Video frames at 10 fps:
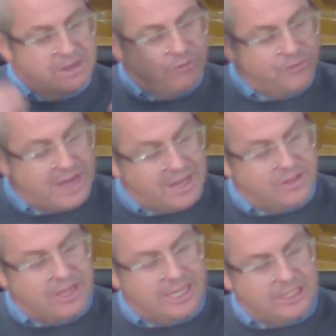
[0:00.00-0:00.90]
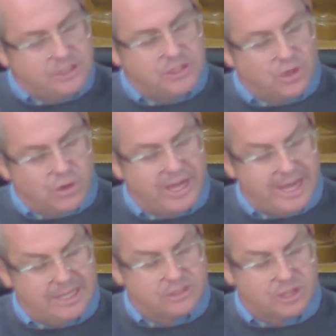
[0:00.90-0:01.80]
Father, into your
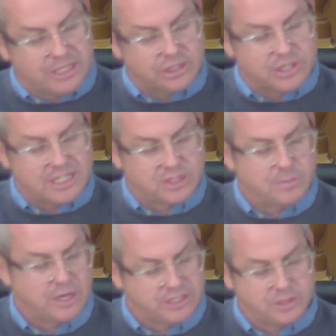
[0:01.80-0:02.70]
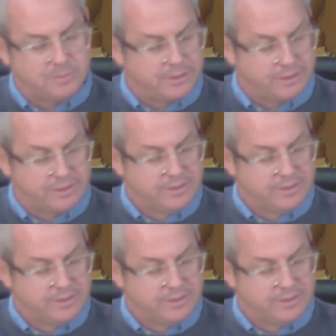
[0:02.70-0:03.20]
hands I entrust my spirit.